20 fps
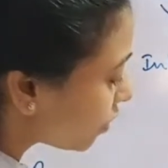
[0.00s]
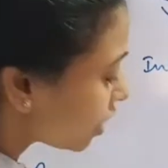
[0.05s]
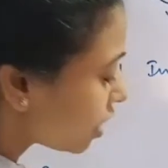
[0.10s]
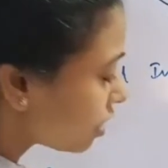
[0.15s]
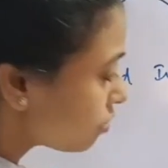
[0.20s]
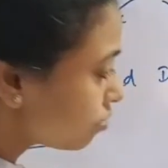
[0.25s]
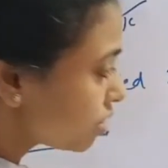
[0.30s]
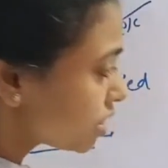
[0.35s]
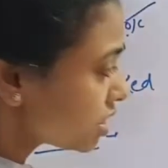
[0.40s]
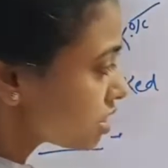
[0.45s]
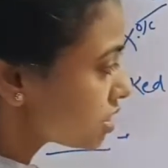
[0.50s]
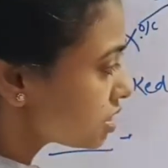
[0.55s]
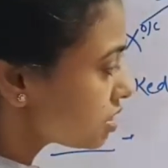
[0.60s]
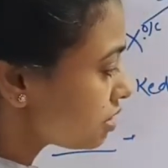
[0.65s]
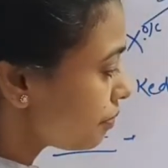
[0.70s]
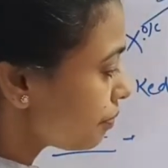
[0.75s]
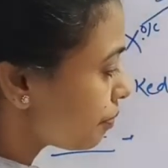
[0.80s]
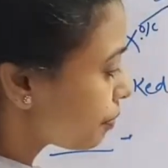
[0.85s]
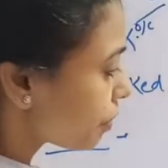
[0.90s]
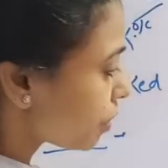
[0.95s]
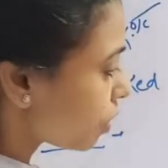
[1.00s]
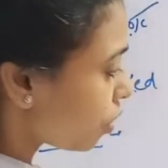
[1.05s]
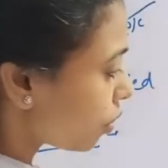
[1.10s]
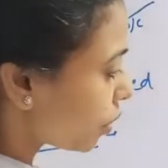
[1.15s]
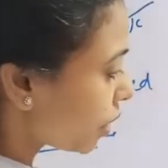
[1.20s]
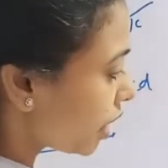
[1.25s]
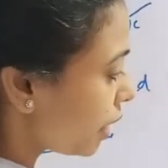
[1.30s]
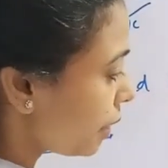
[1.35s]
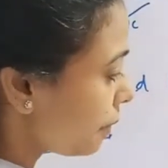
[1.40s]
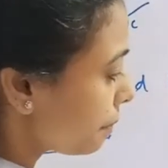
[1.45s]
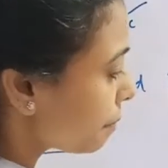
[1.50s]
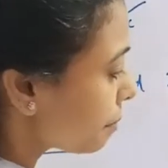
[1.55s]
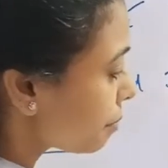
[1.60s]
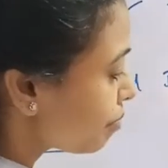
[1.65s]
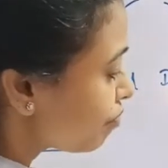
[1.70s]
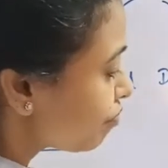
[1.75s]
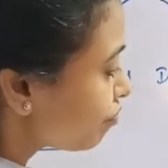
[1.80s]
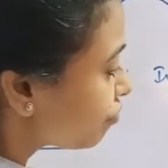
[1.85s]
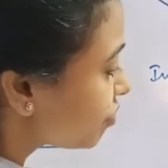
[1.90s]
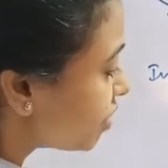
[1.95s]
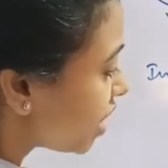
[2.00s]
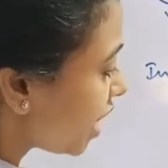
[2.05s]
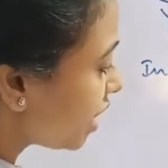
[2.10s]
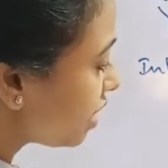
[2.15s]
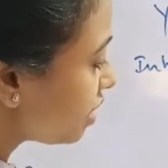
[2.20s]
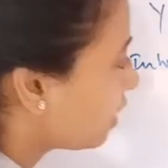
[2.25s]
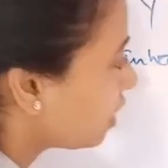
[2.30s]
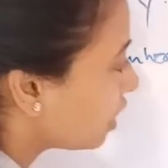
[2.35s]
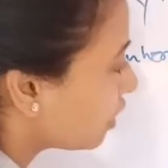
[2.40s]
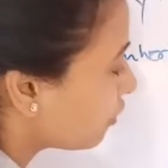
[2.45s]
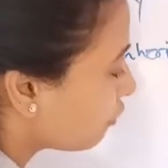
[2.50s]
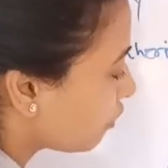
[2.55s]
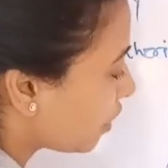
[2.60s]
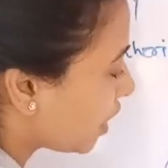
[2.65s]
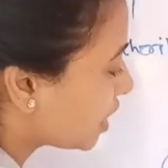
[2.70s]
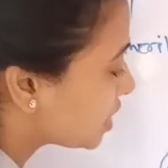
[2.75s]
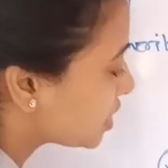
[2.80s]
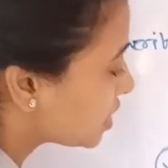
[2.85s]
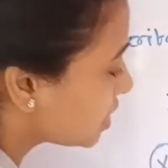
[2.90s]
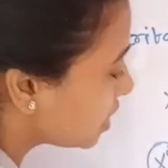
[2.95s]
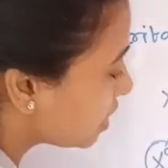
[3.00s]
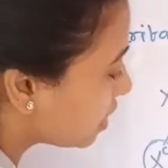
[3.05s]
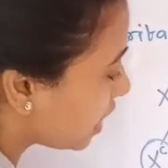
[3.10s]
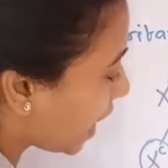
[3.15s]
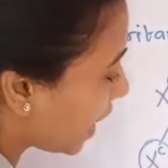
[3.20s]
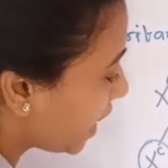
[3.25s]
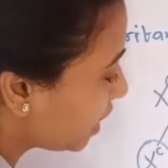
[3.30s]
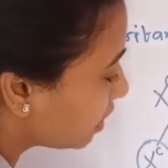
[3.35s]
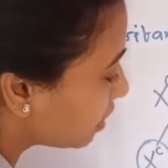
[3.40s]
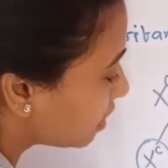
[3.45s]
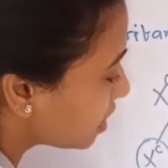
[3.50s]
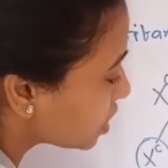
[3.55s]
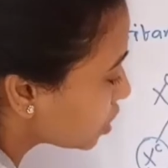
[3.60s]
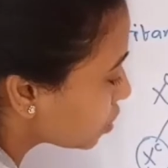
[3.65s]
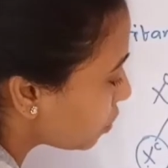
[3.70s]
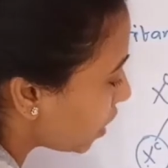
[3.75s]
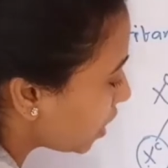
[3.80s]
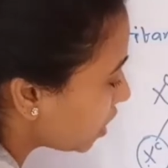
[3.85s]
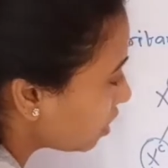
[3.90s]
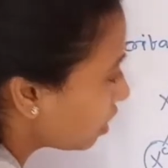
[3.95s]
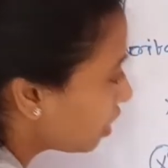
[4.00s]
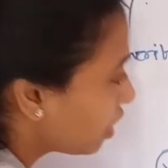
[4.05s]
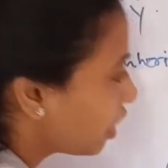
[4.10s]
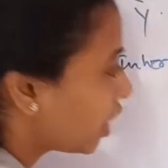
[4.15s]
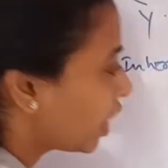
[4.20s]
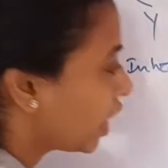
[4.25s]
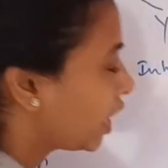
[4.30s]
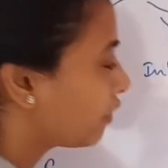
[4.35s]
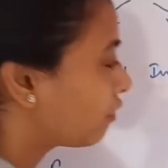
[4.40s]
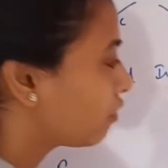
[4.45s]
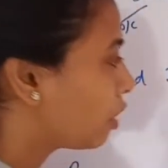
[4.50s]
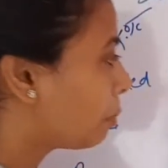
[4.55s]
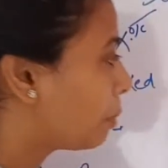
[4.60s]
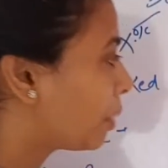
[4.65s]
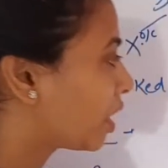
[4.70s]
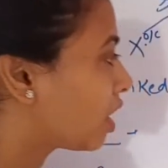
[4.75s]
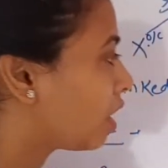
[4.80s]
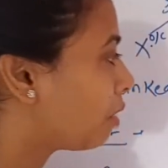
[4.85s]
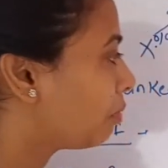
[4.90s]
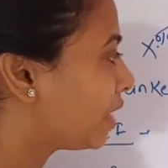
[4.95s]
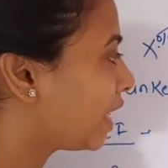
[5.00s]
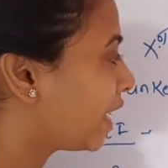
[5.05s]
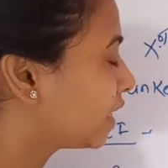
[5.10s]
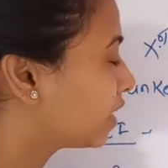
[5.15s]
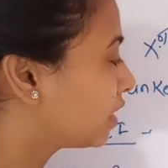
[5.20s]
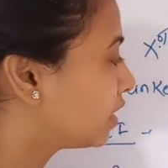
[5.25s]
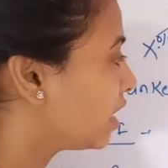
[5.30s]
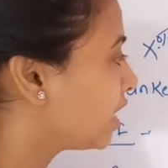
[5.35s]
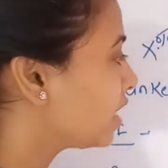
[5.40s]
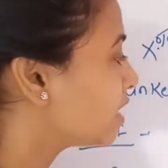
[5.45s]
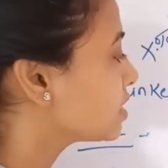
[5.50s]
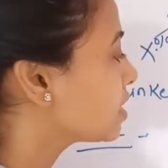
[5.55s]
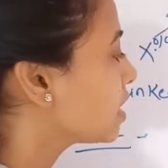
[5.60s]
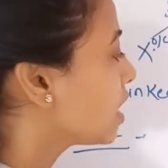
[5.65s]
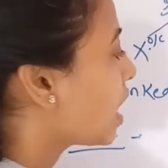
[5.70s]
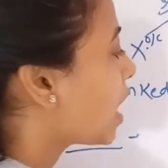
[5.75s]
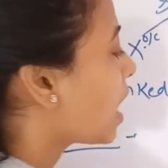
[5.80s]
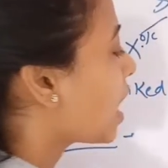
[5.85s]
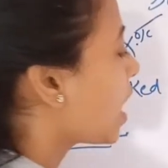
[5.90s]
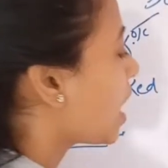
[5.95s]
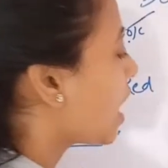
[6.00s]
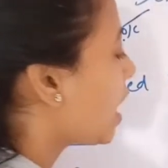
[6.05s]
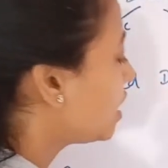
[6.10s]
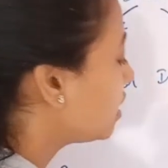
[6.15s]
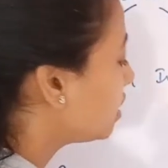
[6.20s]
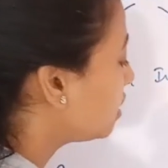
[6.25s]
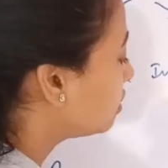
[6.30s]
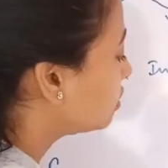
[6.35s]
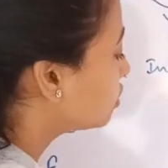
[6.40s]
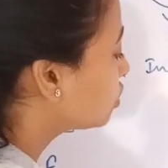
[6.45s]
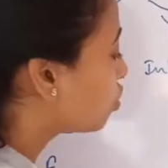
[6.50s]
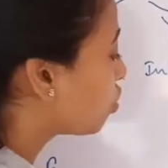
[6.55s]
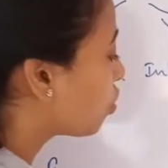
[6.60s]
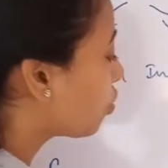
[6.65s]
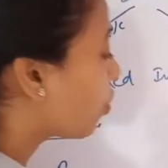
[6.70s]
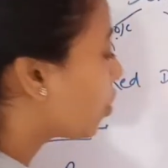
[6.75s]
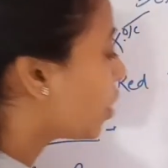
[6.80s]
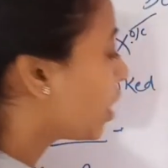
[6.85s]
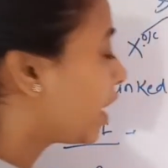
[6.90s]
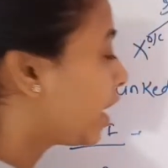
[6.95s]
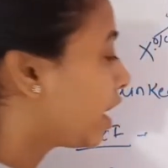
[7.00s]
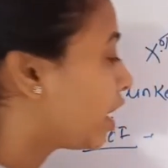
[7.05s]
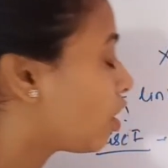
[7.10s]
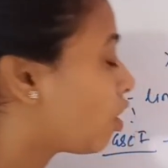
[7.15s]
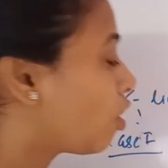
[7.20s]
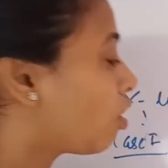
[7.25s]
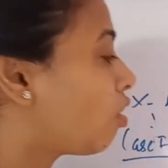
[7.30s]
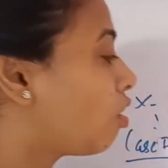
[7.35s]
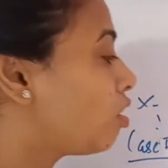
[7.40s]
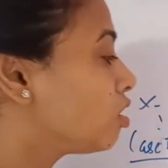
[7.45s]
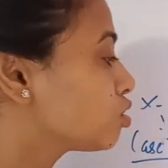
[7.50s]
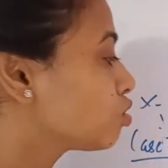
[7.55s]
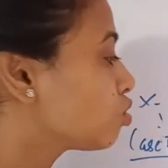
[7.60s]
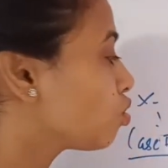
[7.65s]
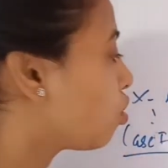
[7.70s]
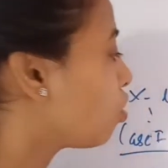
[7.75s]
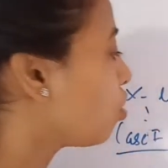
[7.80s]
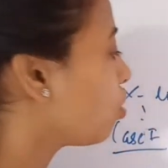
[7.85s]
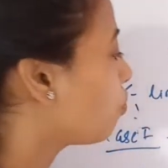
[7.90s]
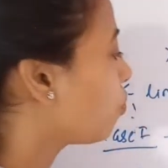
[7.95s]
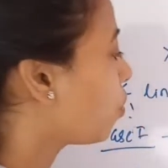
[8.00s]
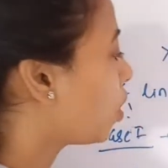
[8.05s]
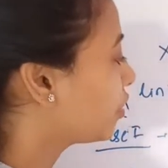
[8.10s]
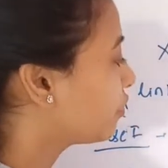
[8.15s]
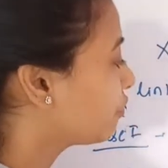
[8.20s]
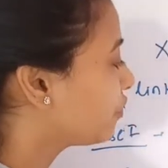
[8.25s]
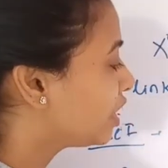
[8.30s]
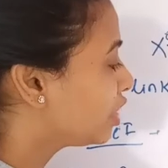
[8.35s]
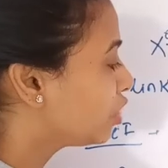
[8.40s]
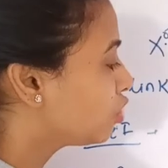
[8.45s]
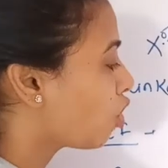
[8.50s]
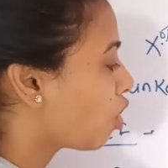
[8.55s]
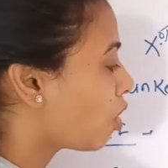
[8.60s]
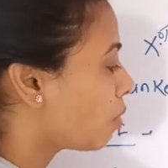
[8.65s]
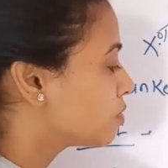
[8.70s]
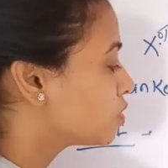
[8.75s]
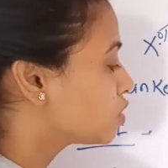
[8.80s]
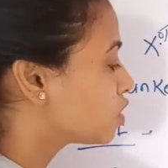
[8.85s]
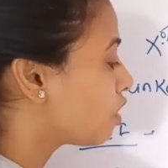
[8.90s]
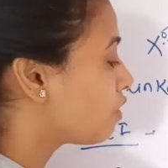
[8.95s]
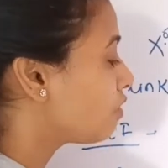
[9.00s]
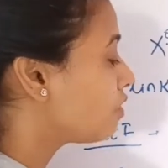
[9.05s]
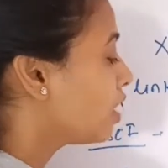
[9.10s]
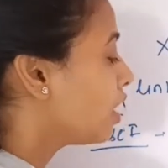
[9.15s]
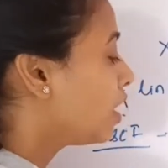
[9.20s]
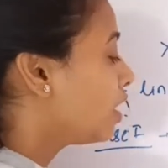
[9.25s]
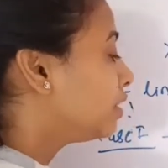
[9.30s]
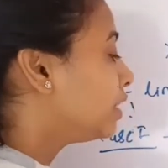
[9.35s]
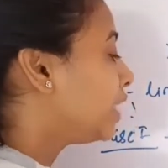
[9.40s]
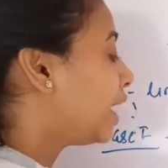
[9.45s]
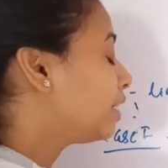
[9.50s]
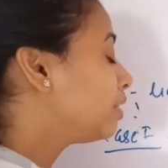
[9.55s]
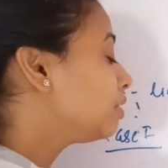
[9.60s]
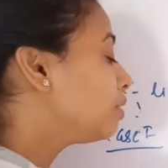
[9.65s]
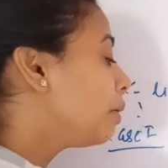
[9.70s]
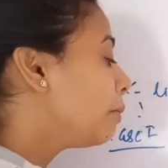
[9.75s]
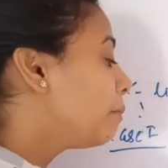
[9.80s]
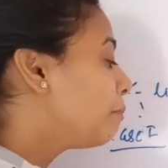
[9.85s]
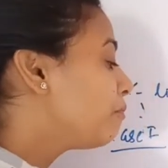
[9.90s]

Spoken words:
become this. Okay, then if I write this one, it will become like this. And so here also what will you observe, that